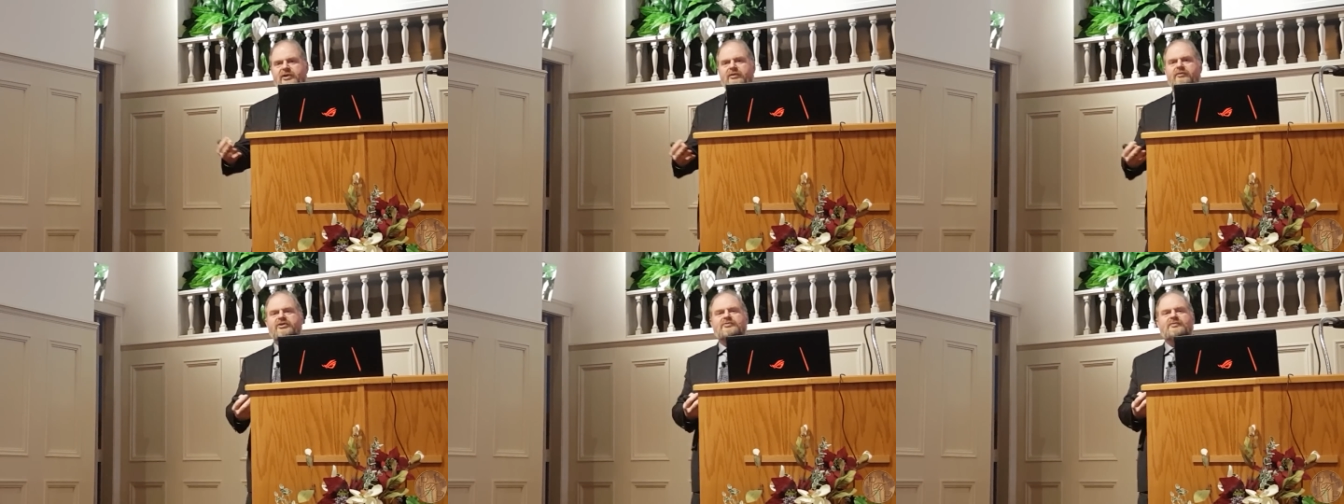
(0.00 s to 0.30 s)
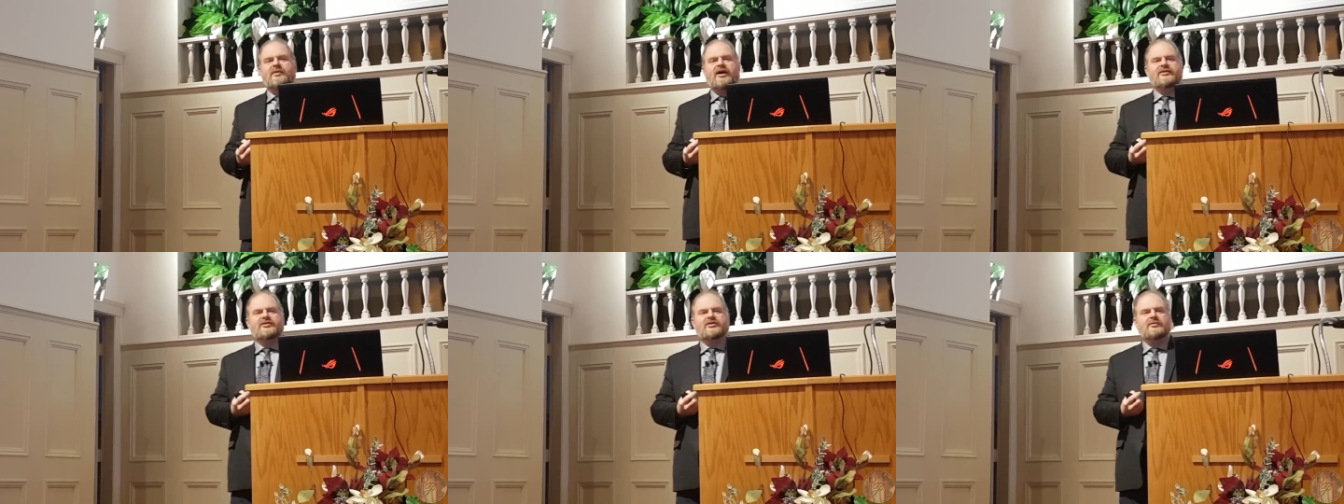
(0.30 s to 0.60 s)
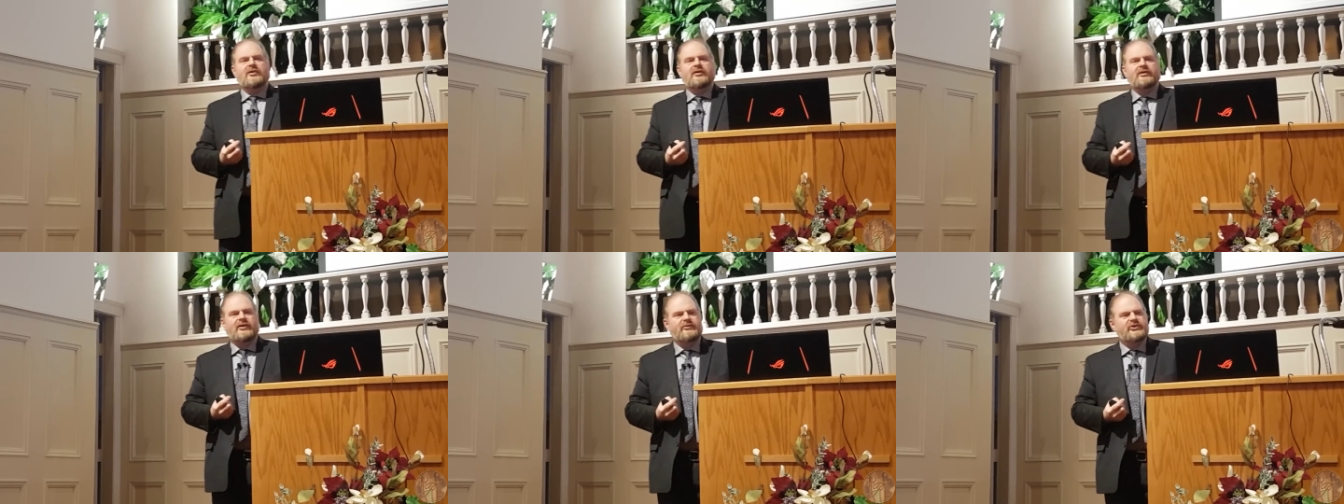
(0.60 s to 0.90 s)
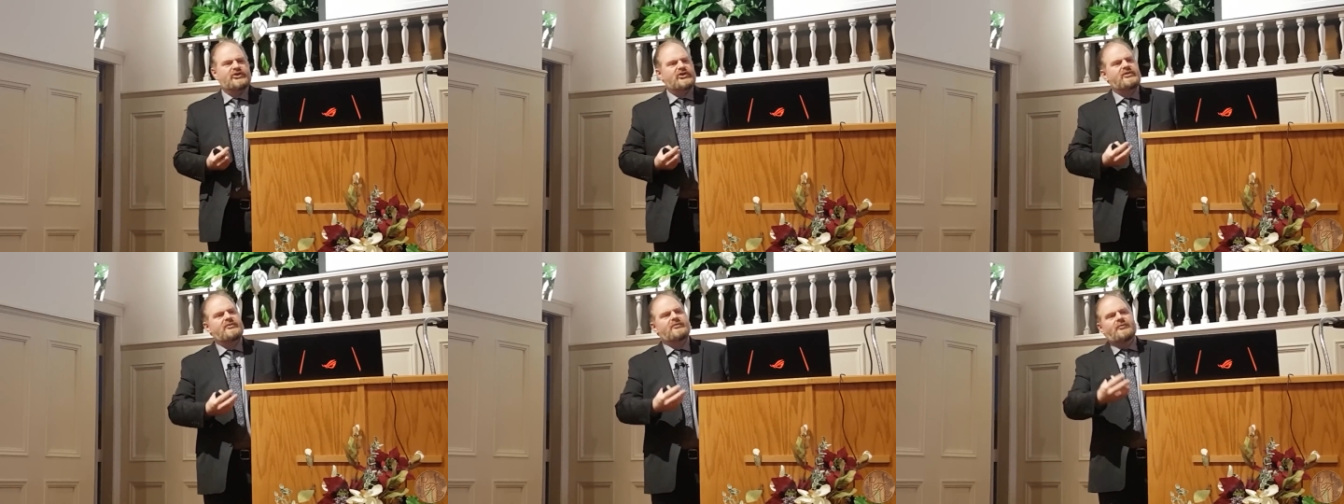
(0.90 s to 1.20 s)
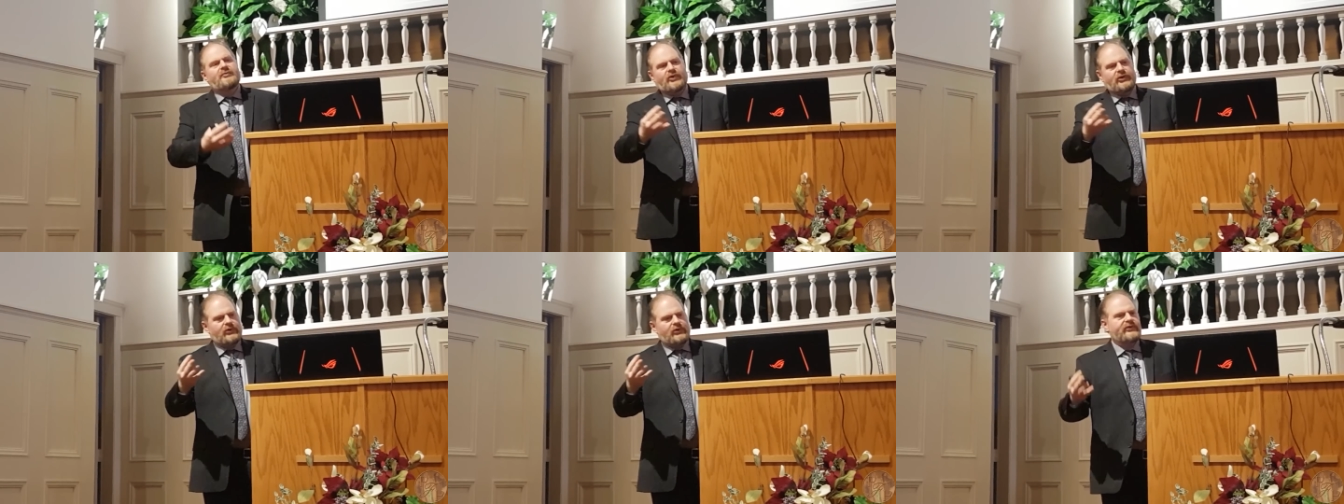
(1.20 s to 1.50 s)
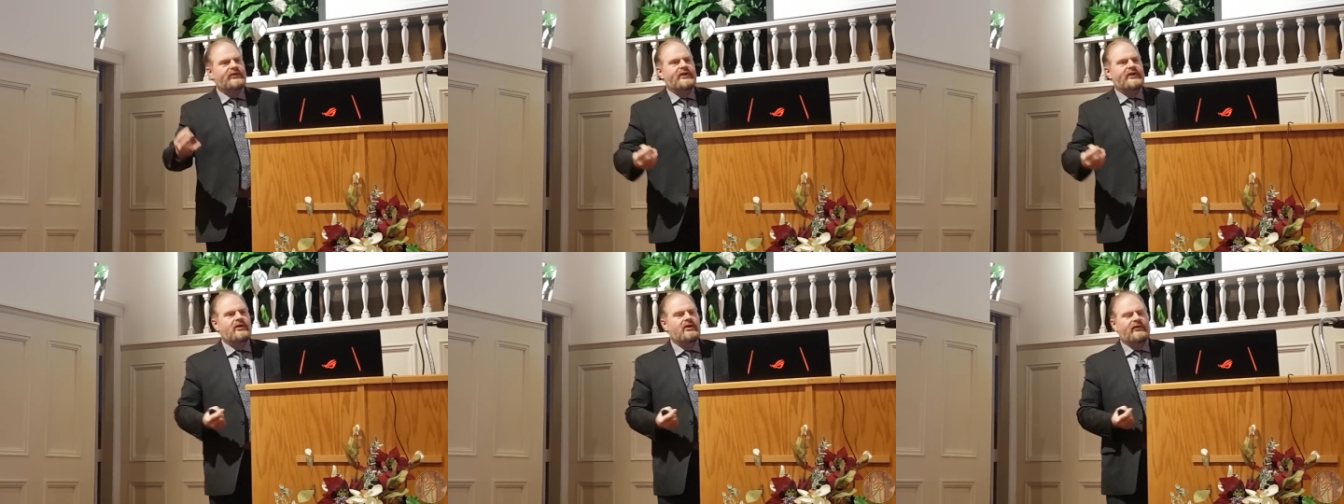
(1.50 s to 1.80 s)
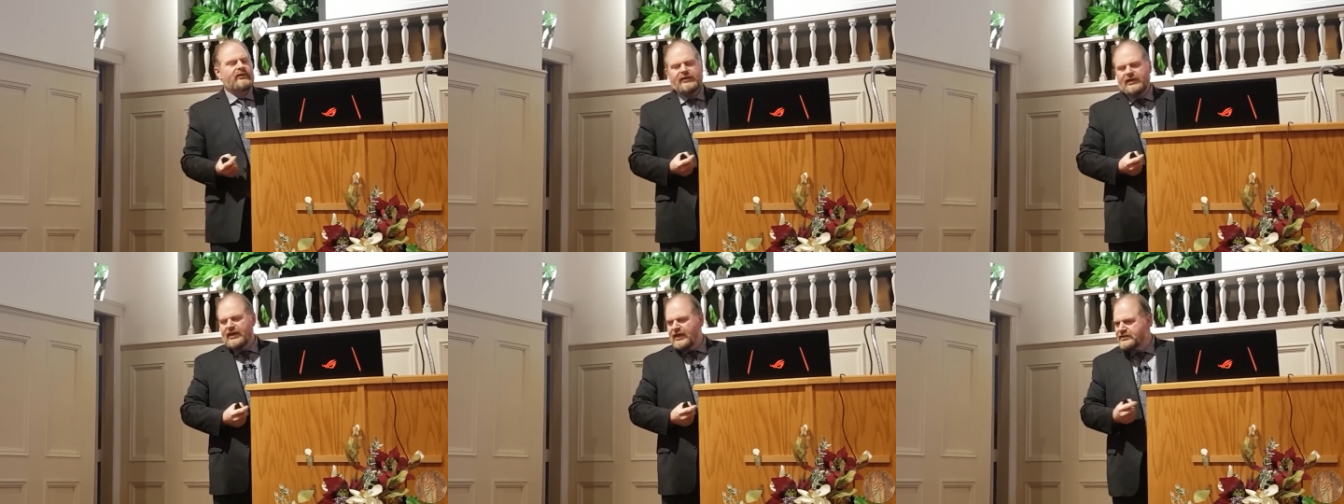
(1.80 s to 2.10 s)
be responsible. That we shouldn't pollute the earth.
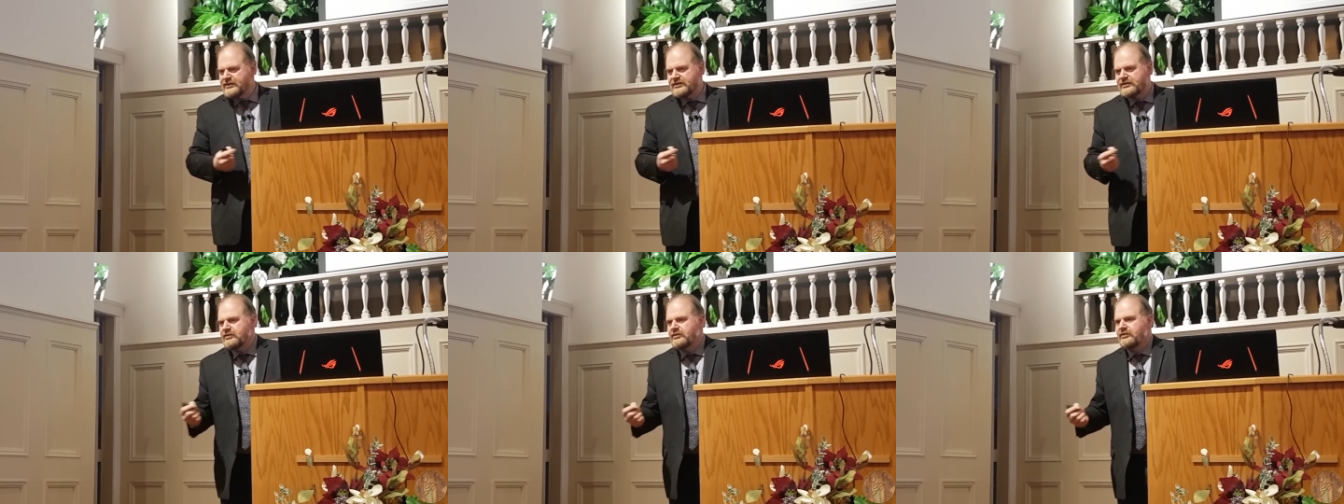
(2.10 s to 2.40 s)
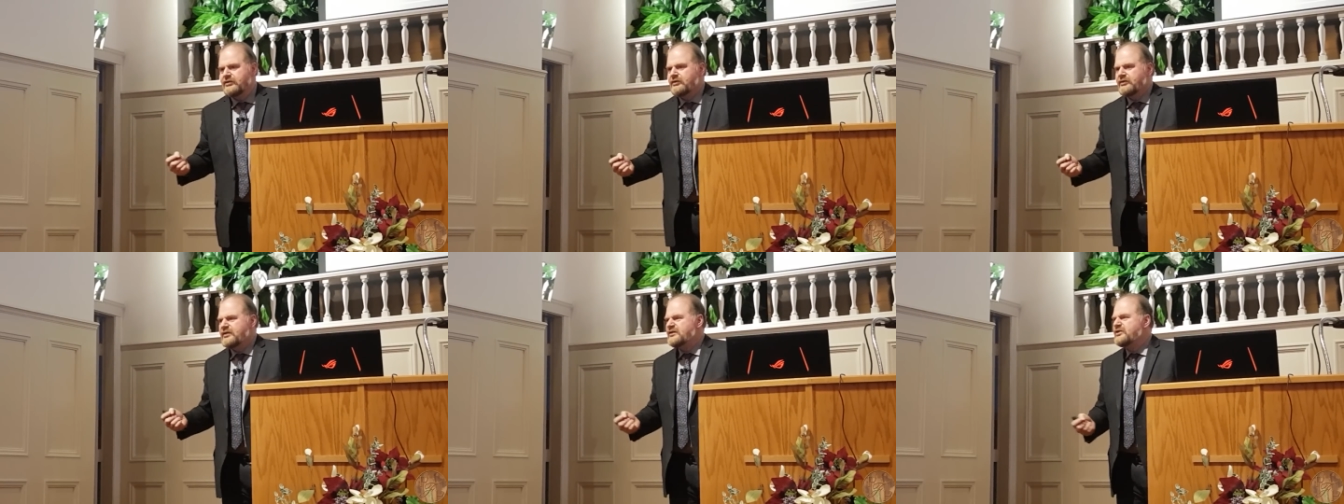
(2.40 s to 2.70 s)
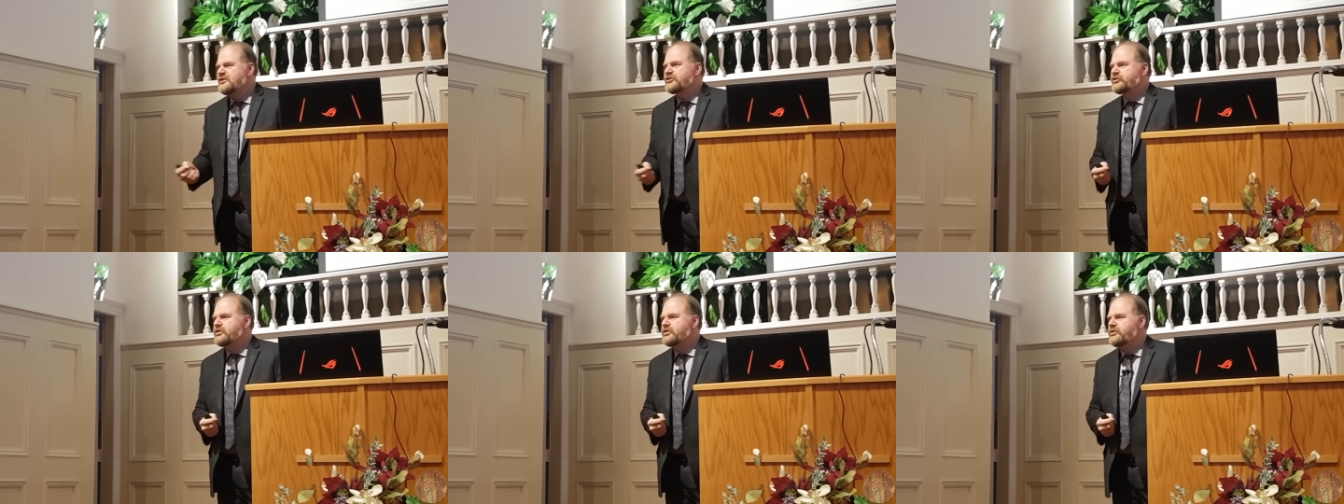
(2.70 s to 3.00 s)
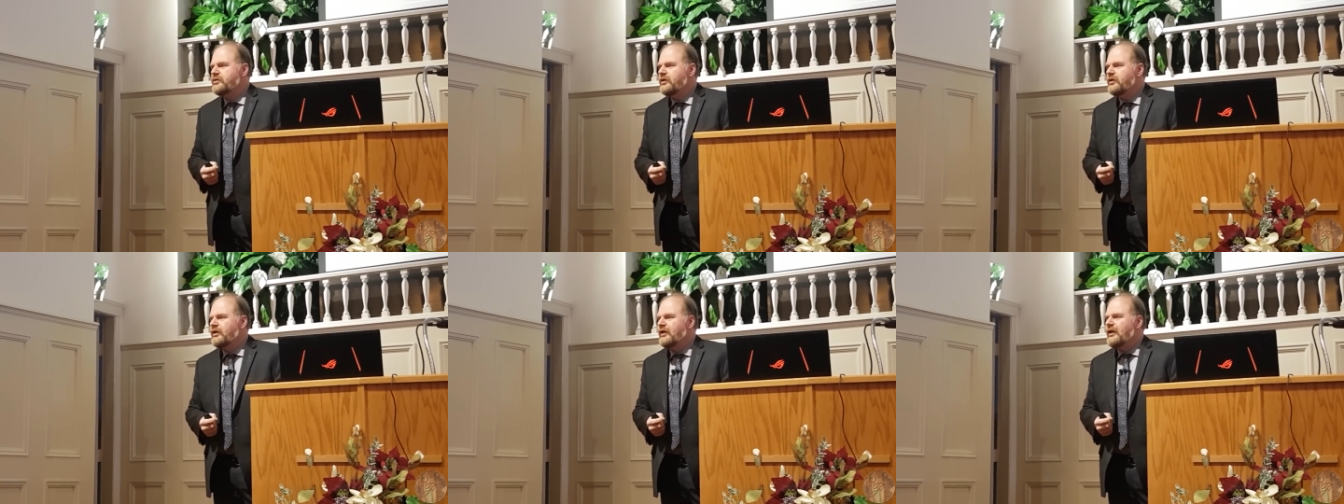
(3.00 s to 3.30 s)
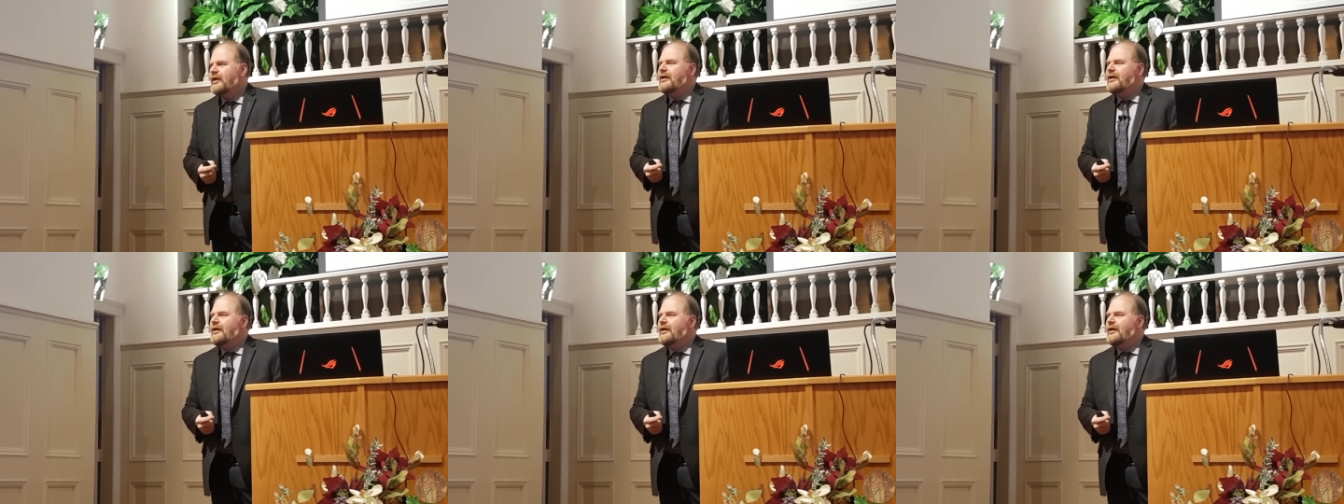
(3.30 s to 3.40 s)
Yes, this is true.